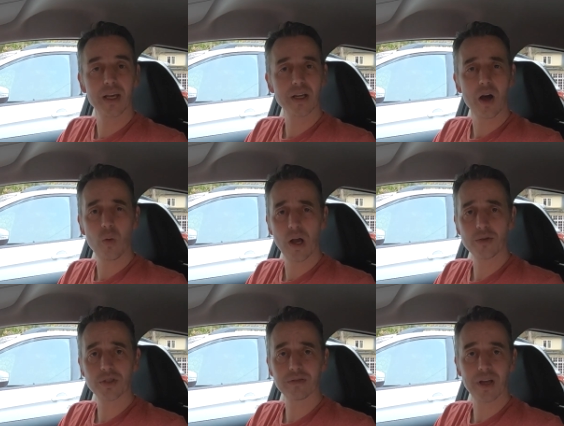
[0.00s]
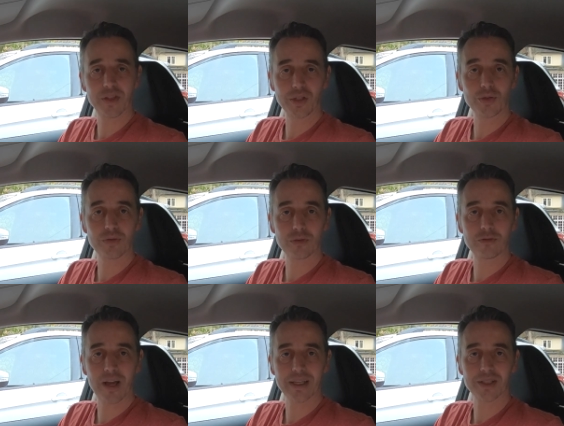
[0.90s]
and a whole host of other useful
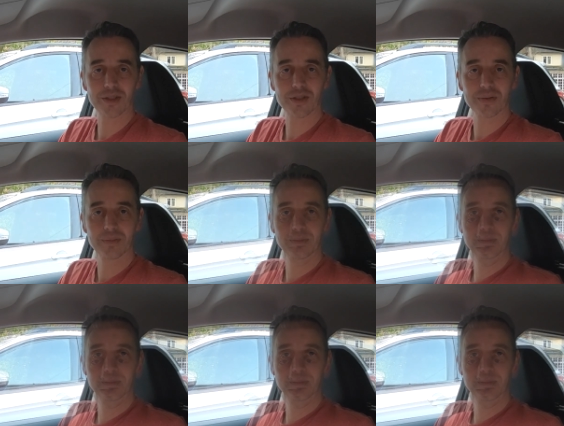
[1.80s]
factors.